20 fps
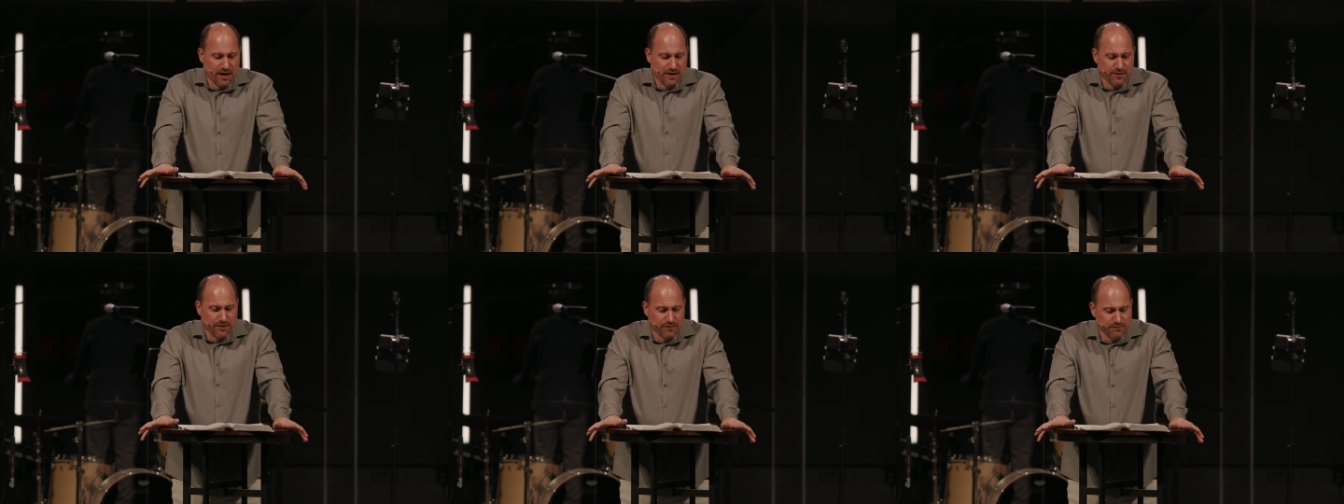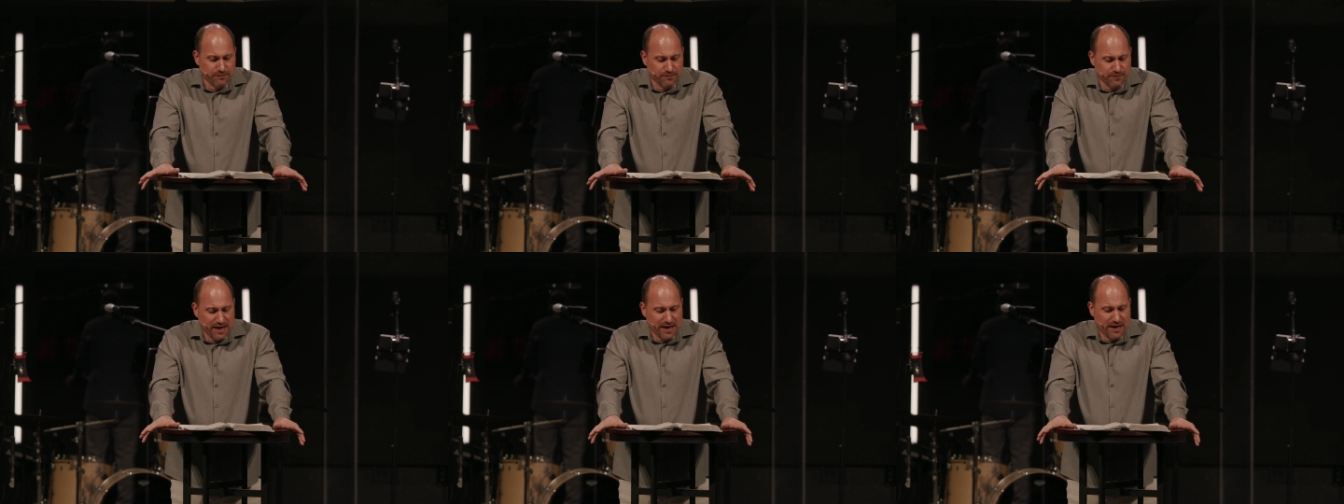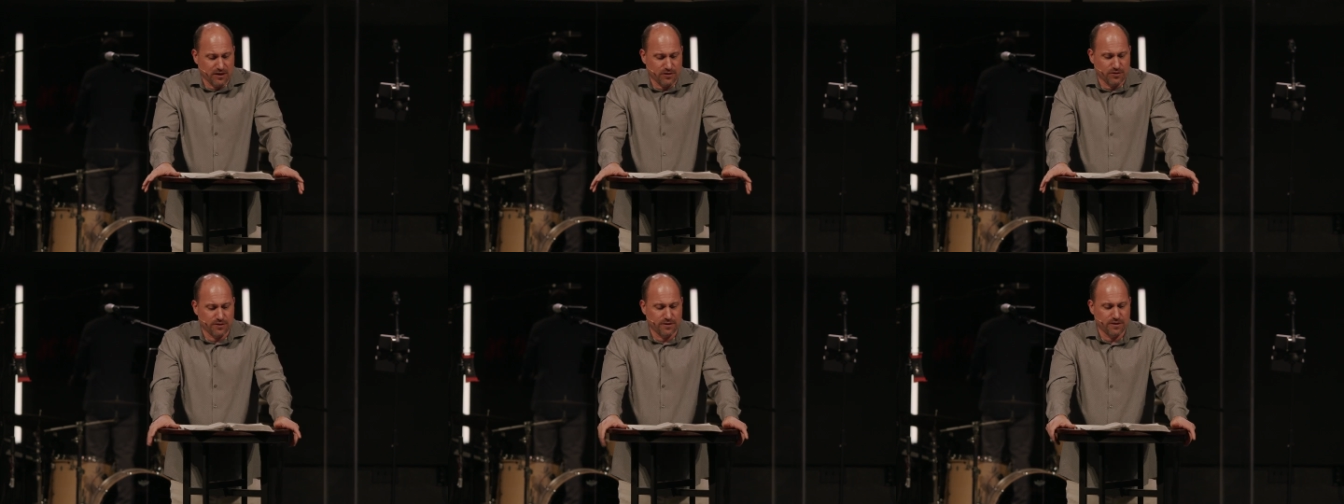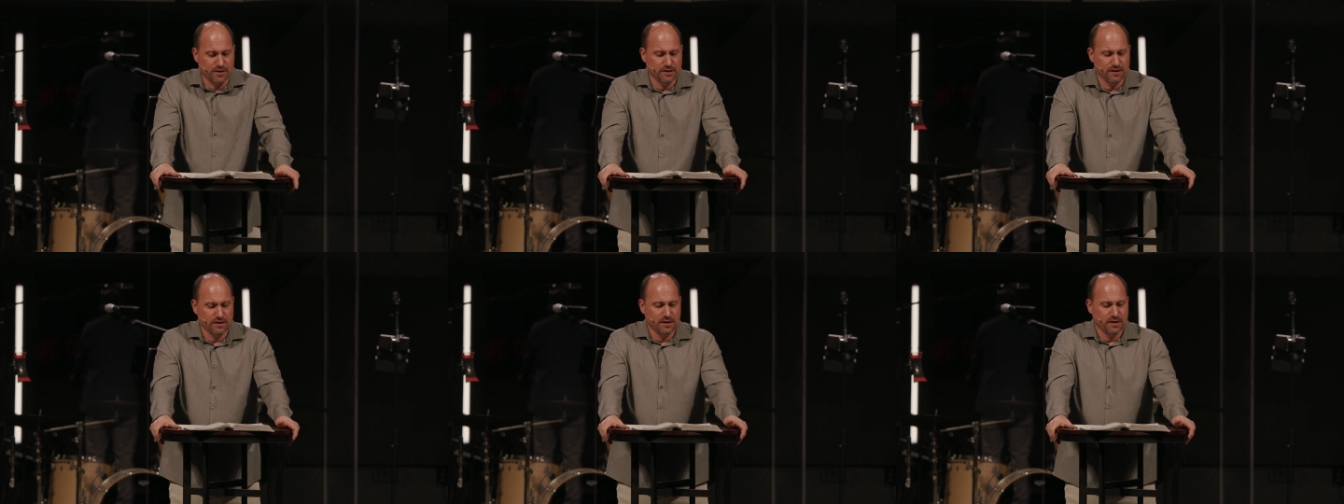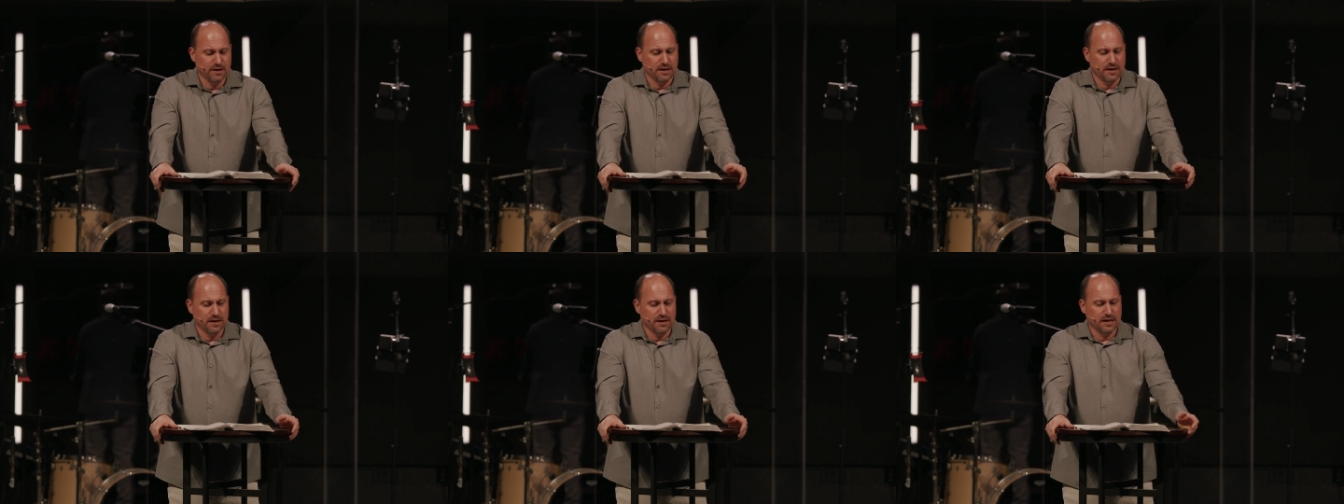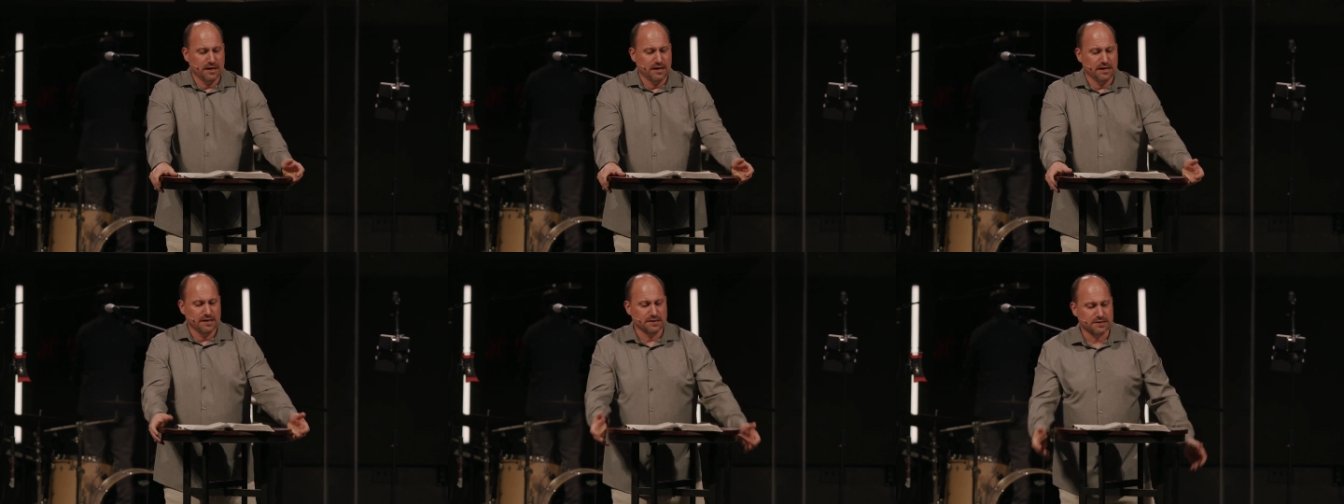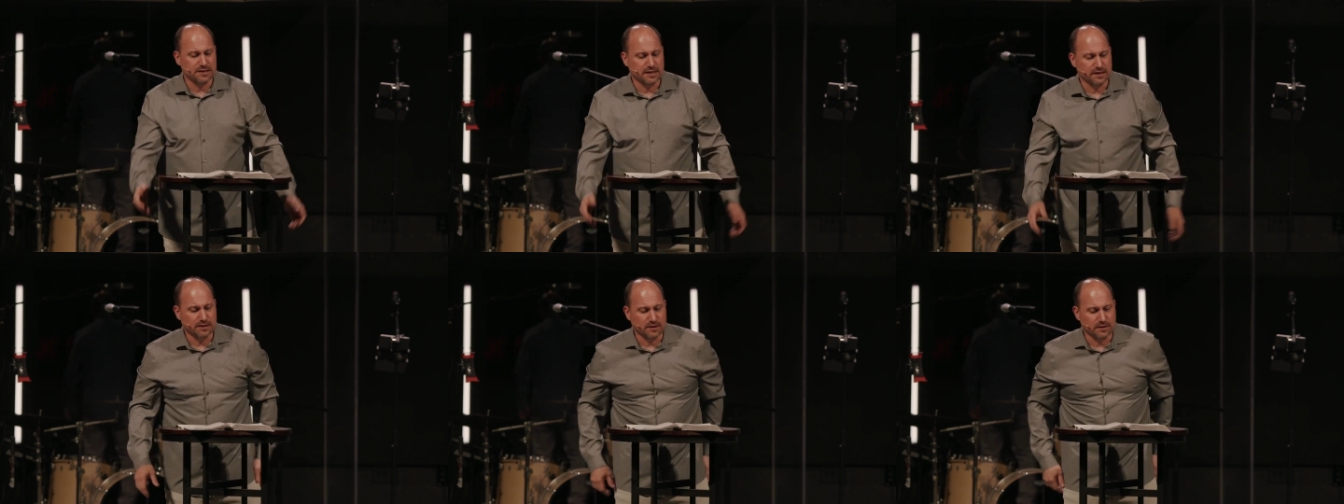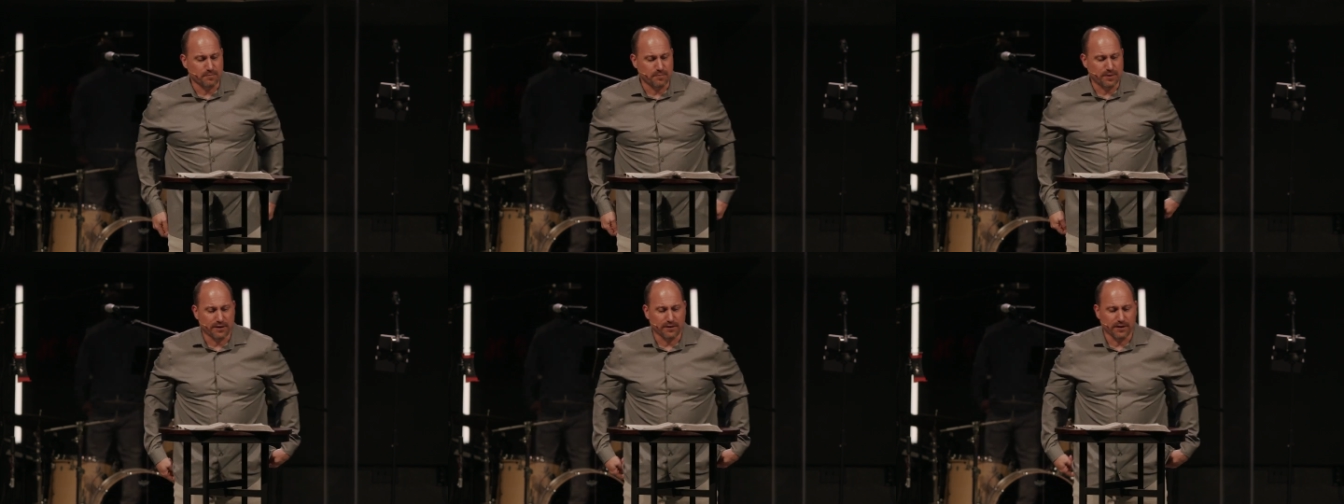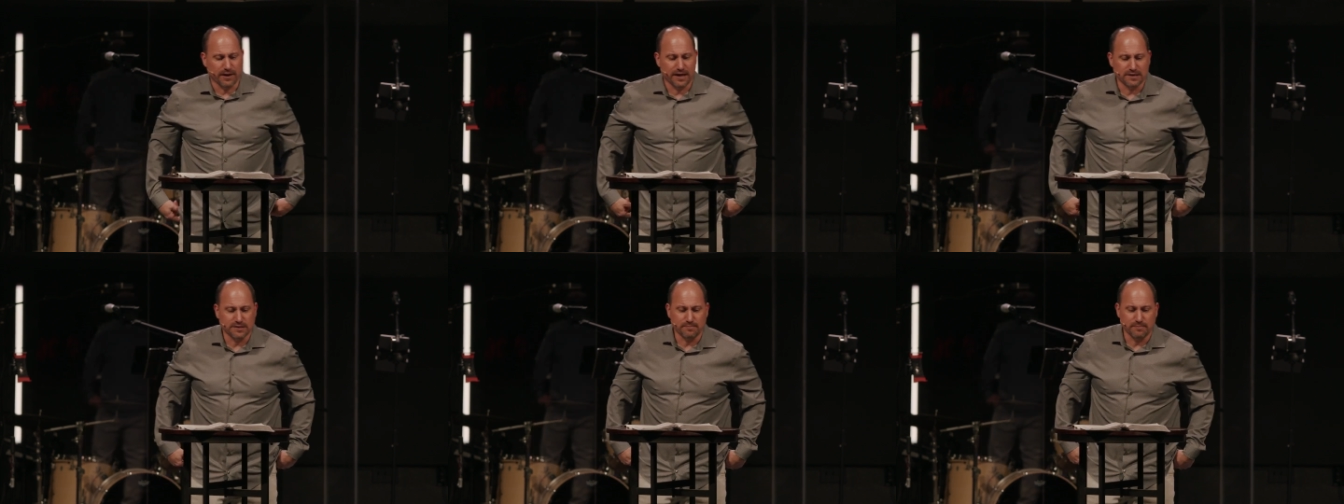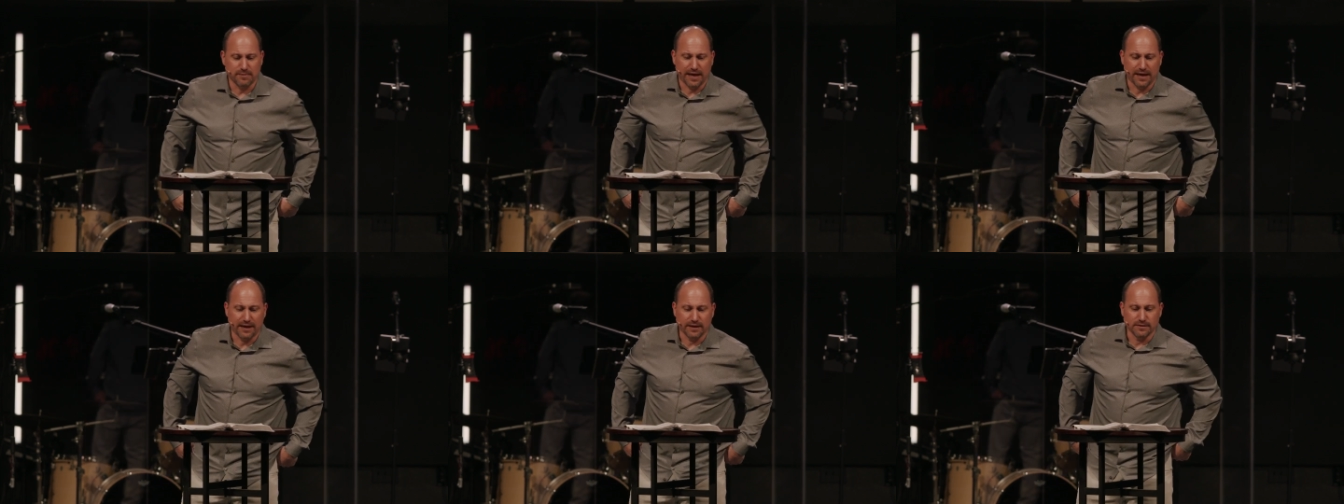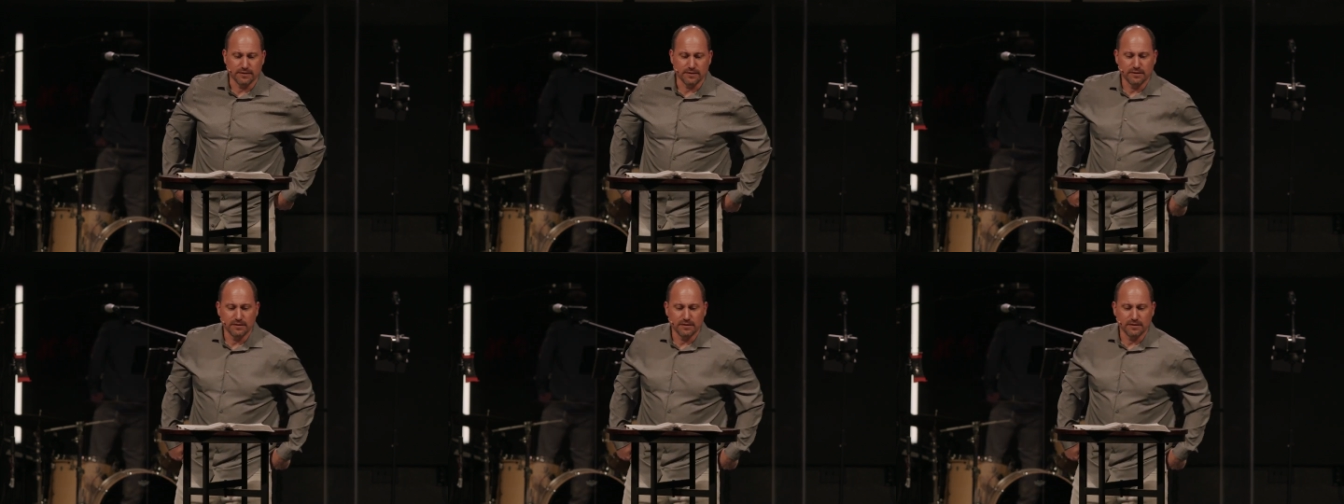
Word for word: their faith, he said to the paralyzed man,